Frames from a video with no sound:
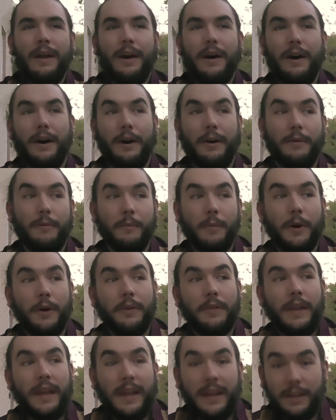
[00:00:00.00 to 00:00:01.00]

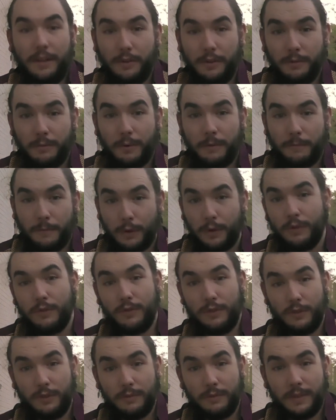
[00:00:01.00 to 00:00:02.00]
Well, anal refers
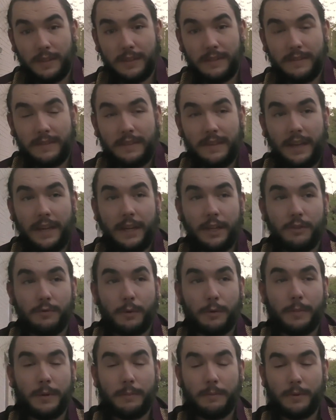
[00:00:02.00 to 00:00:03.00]
to this stage
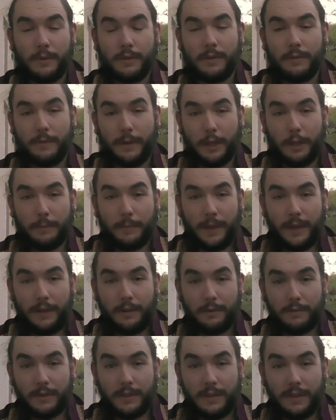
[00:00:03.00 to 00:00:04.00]
where people develop
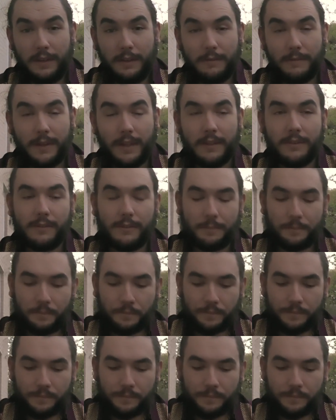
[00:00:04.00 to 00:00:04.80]
anal retentiveness.